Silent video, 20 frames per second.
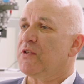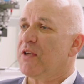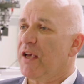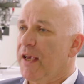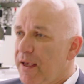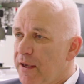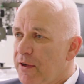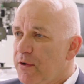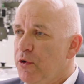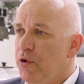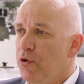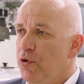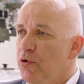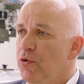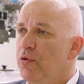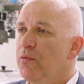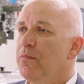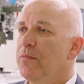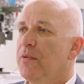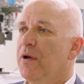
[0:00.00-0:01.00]
take you
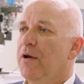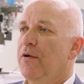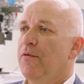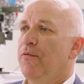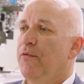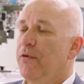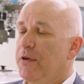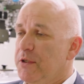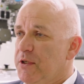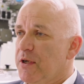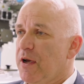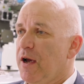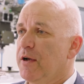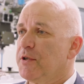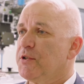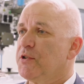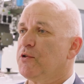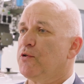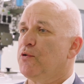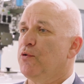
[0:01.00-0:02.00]
with
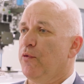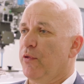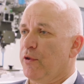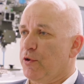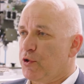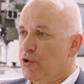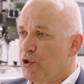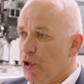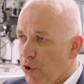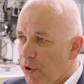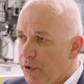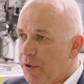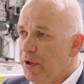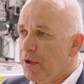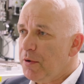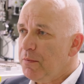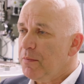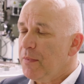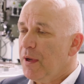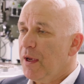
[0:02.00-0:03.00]
us to the journey,
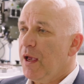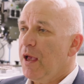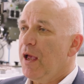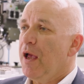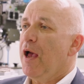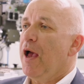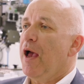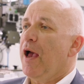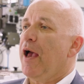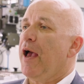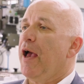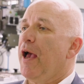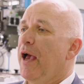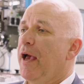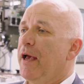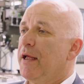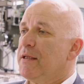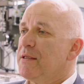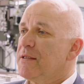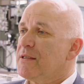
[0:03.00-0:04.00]

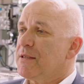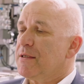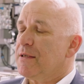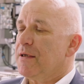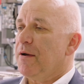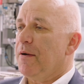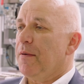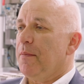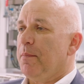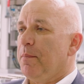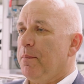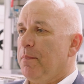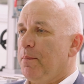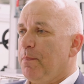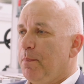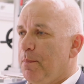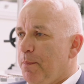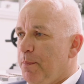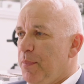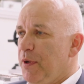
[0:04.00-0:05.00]
and
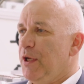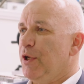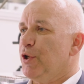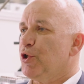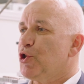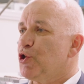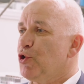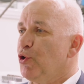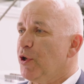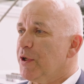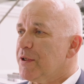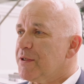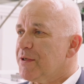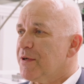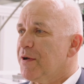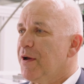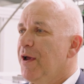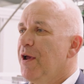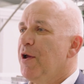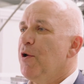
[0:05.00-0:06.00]
be assured
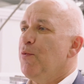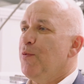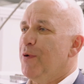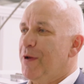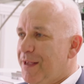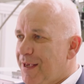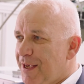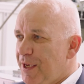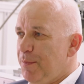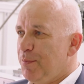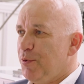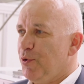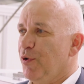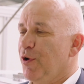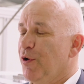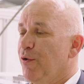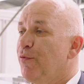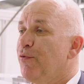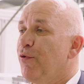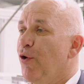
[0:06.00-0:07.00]
we'll keep you
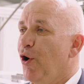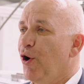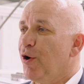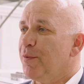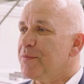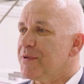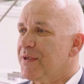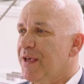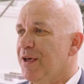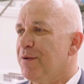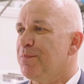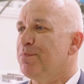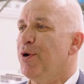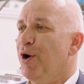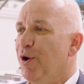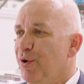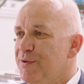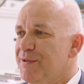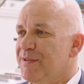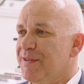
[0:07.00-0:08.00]
informed and
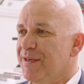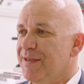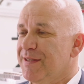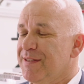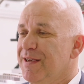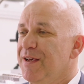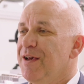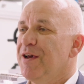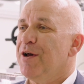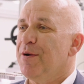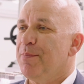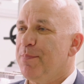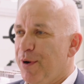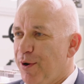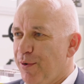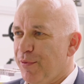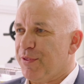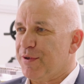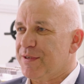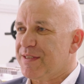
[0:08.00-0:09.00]
posted
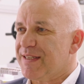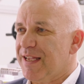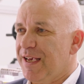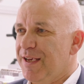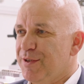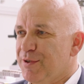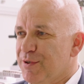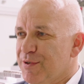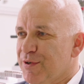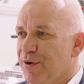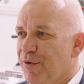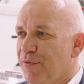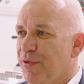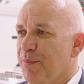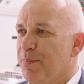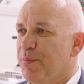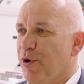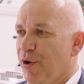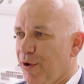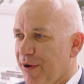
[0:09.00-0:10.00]
about the status of the
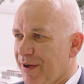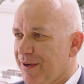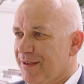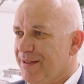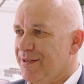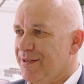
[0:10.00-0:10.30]
product.